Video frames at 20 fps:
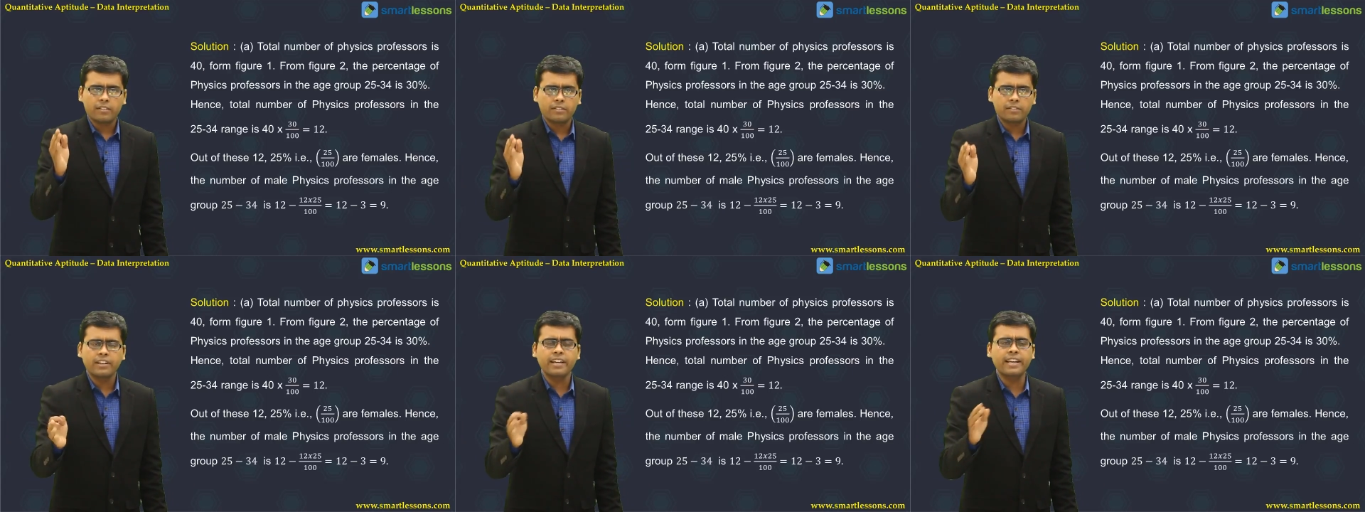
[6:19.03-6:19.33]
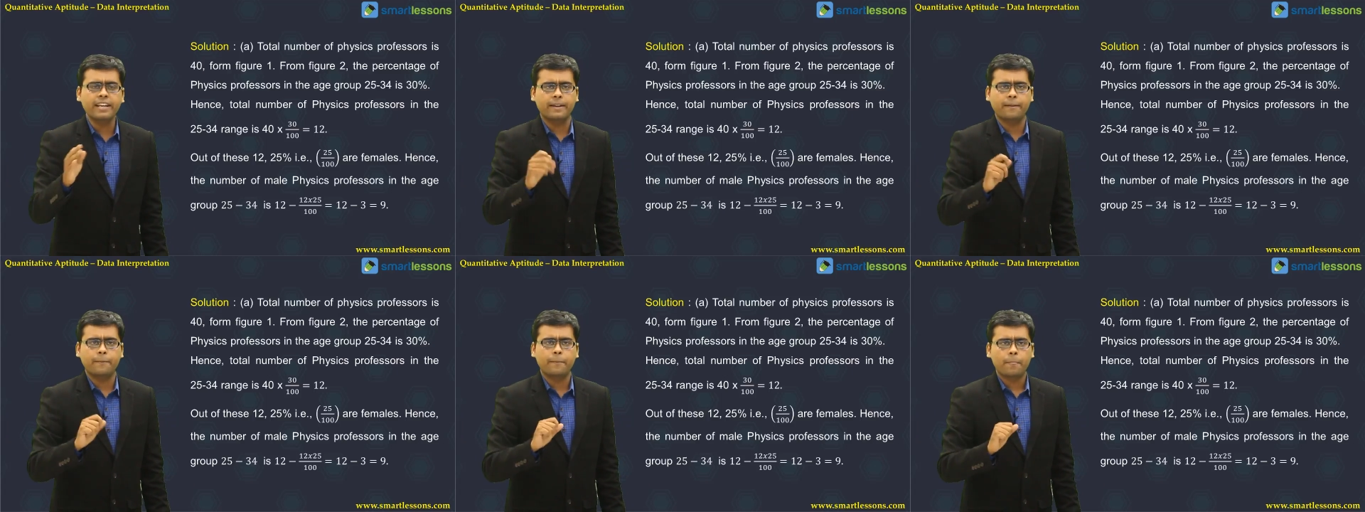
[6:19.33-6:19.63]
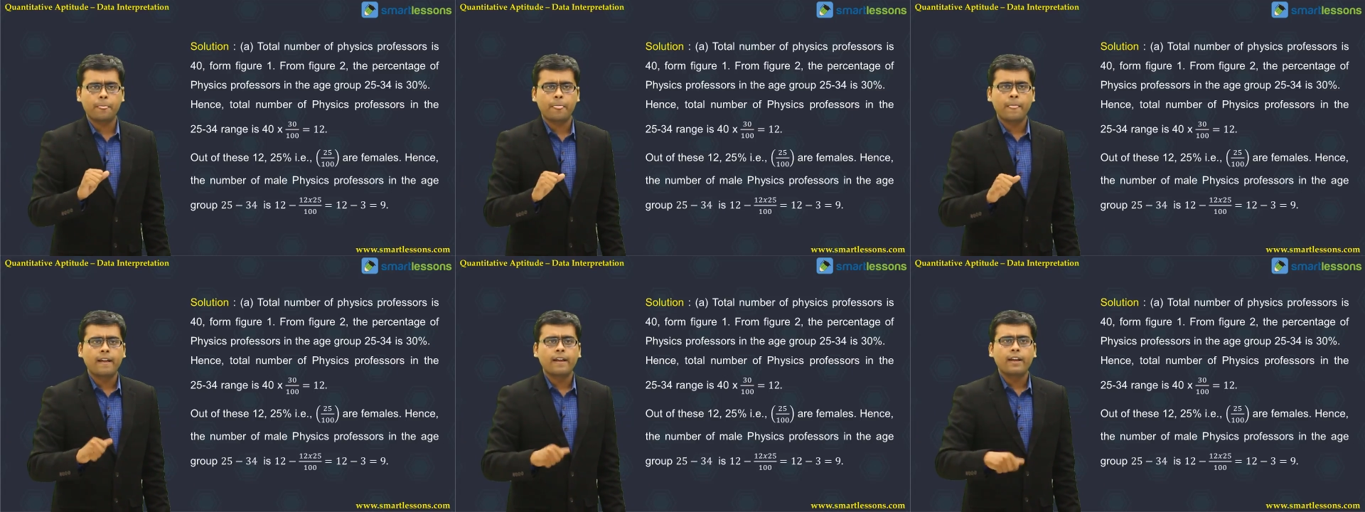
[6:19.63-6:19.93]
3.
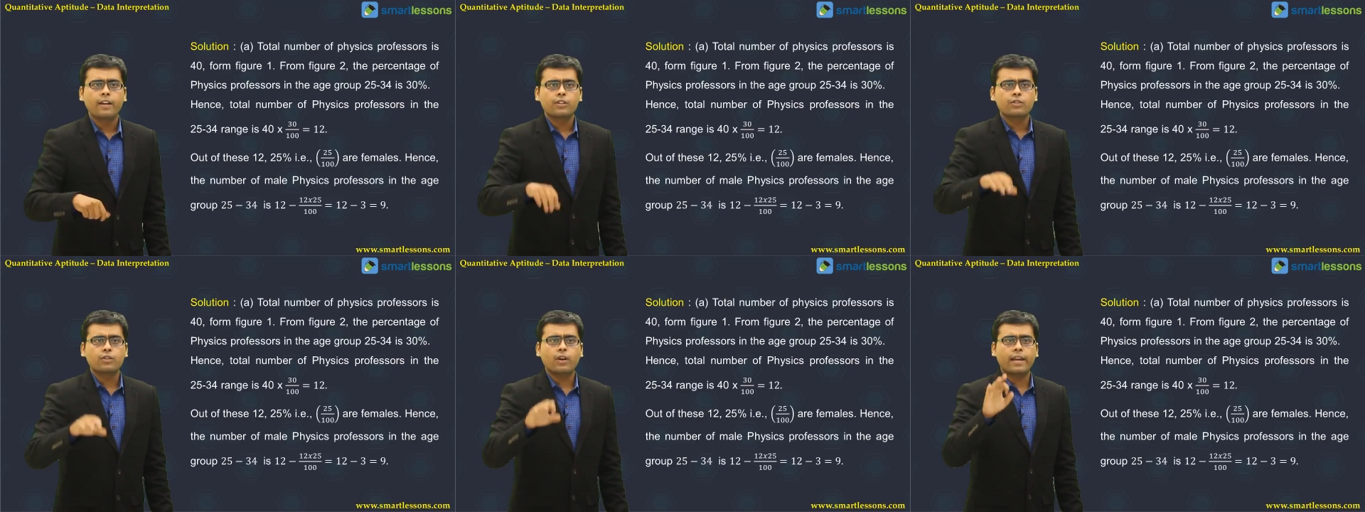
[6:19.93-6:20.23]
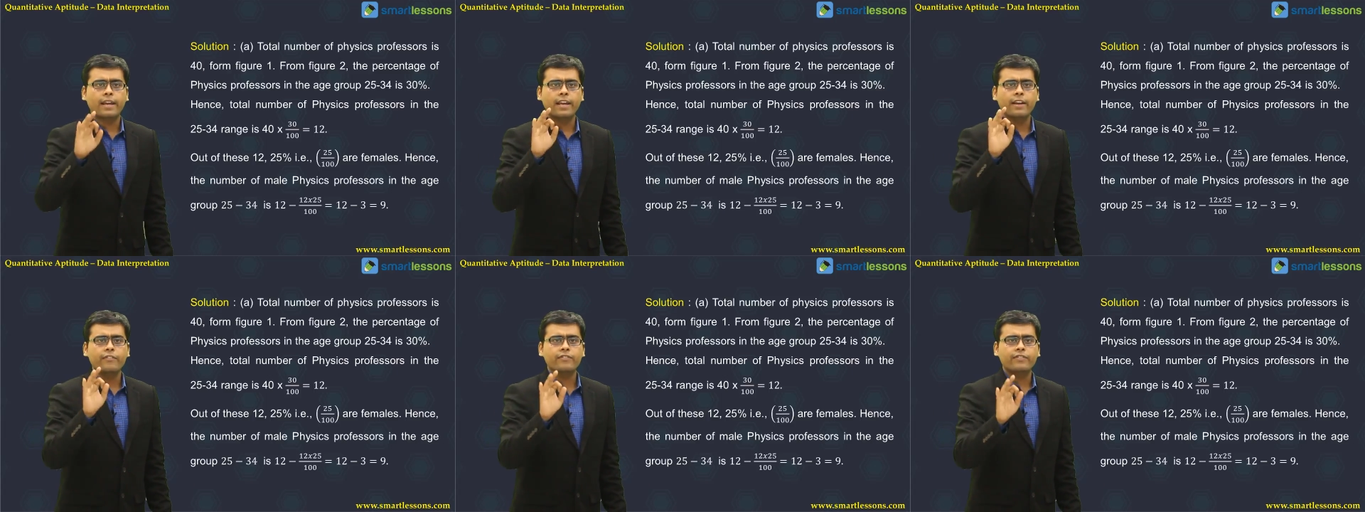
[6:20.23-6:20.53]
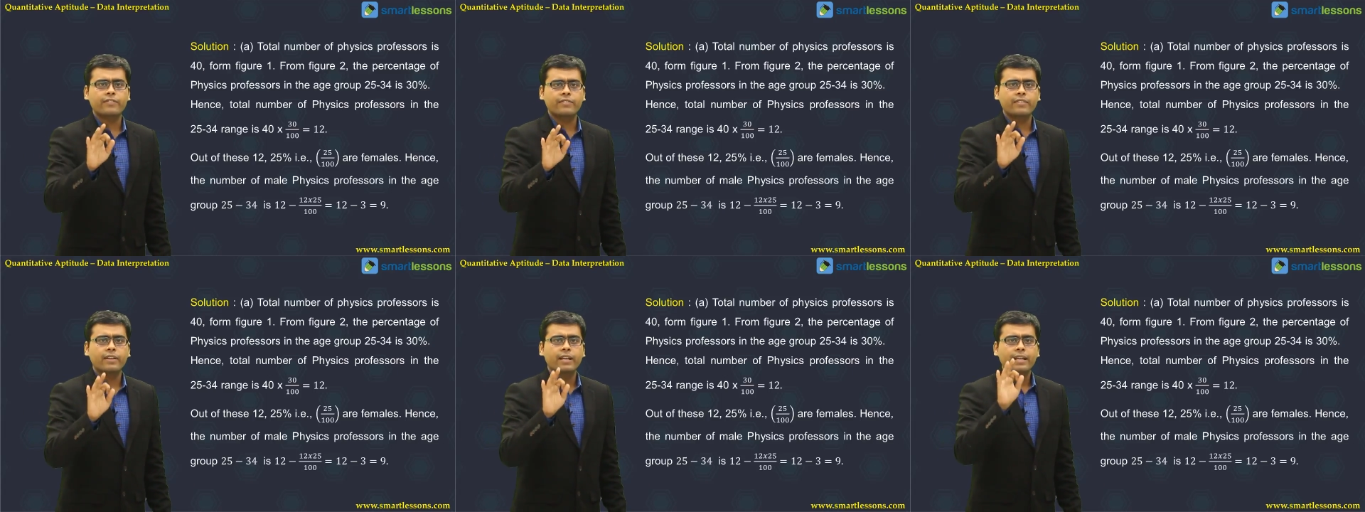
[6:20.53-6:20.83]
So
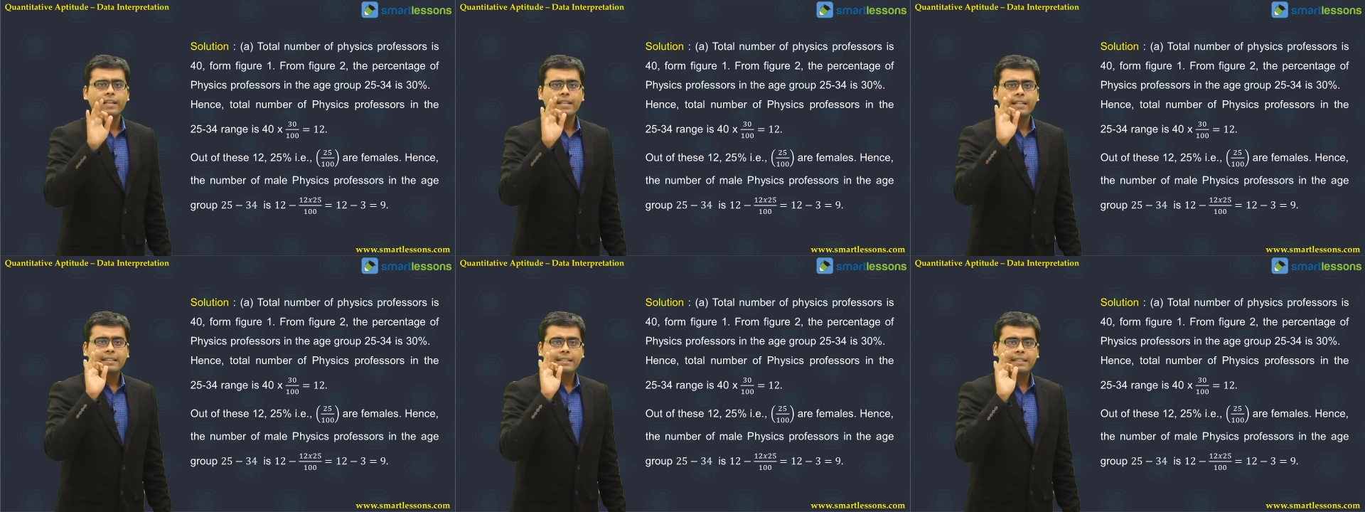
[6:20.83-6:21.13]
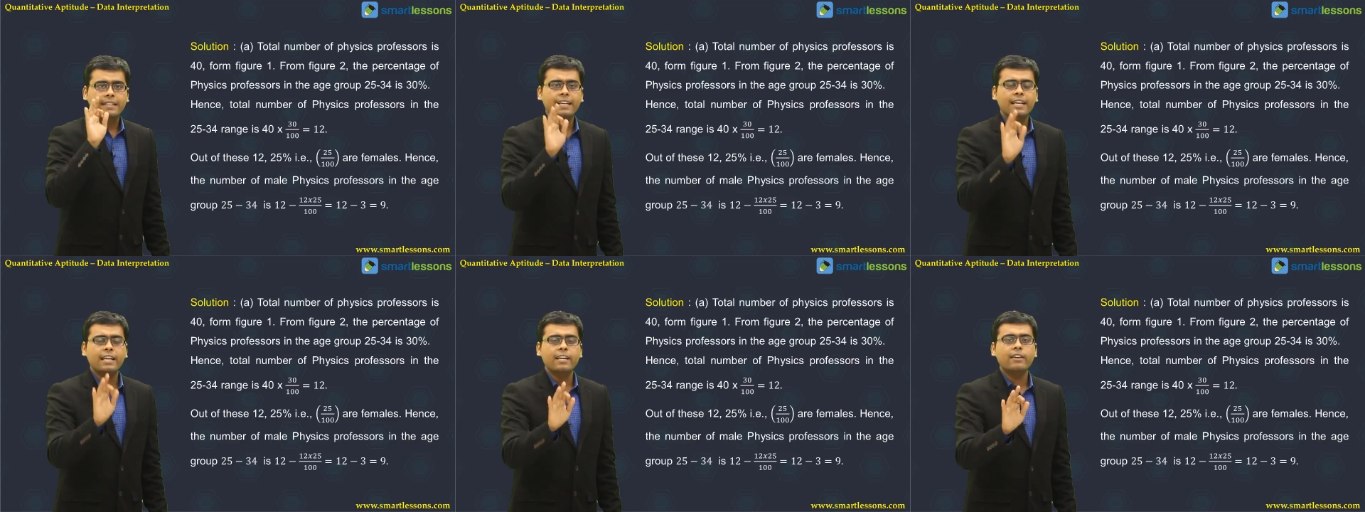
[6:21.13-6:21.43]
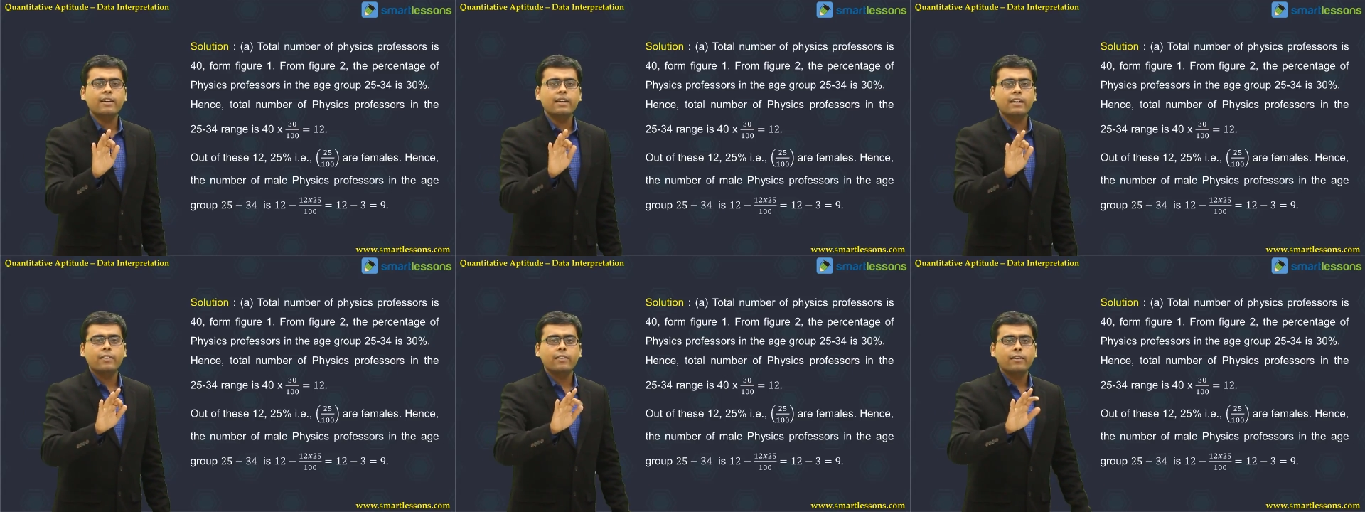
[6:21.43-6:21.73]
if
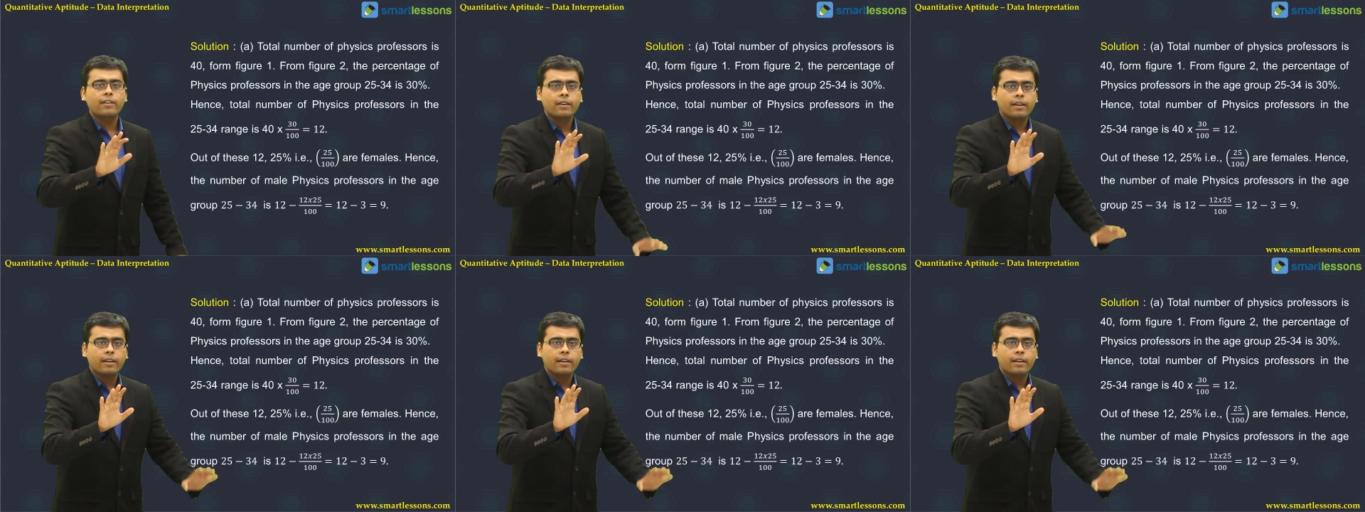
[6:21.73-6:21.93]
3